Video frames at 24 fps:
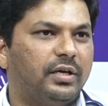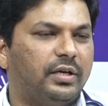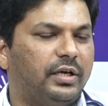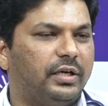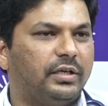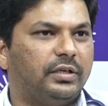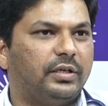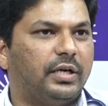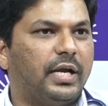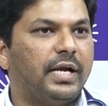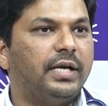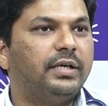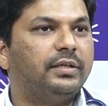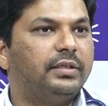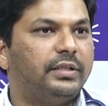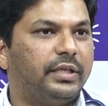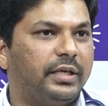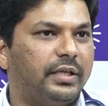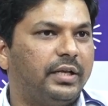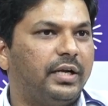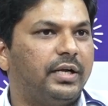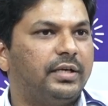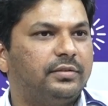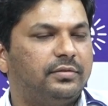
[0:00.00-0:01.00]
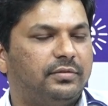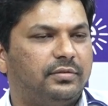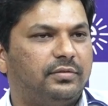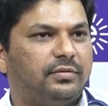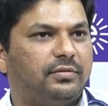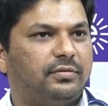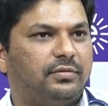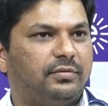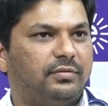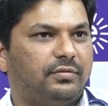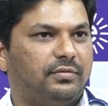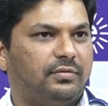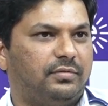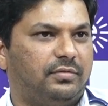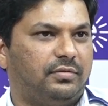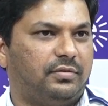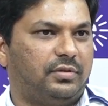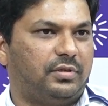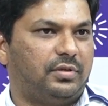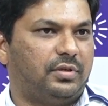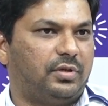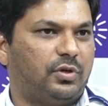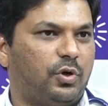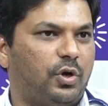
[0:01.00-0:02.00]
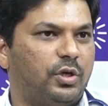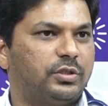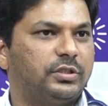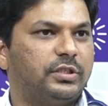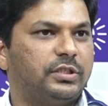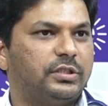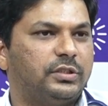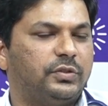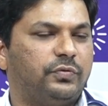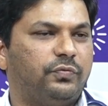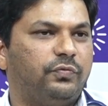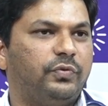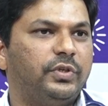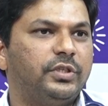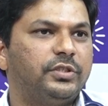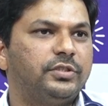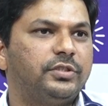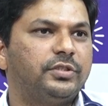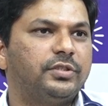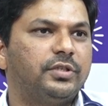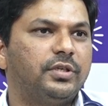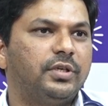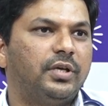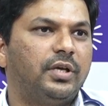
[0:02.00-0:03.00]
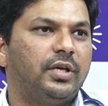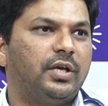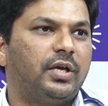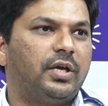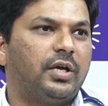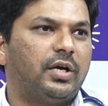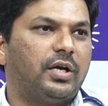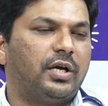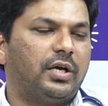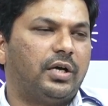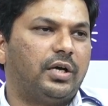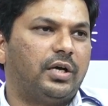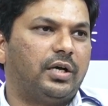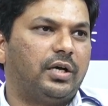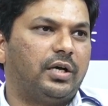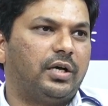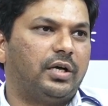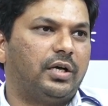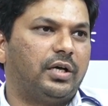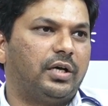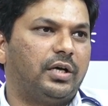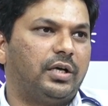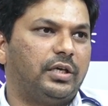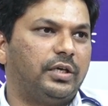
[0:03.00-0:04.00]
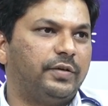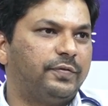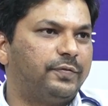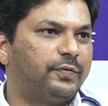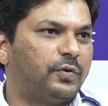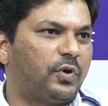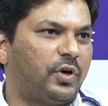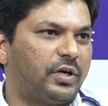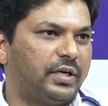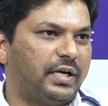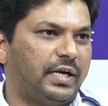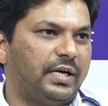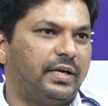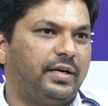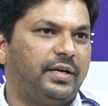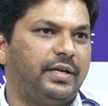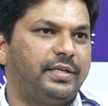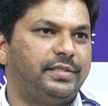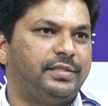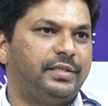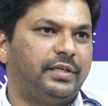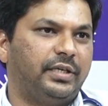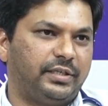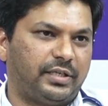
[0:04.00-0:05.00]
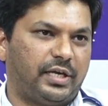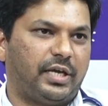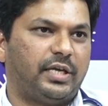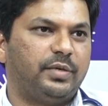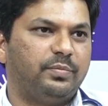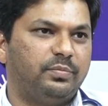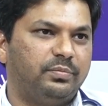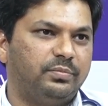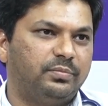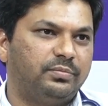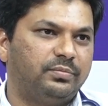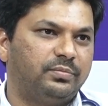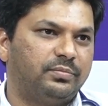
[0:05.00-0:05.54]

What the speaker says: Right. And there are causes which, if not addressed in a time,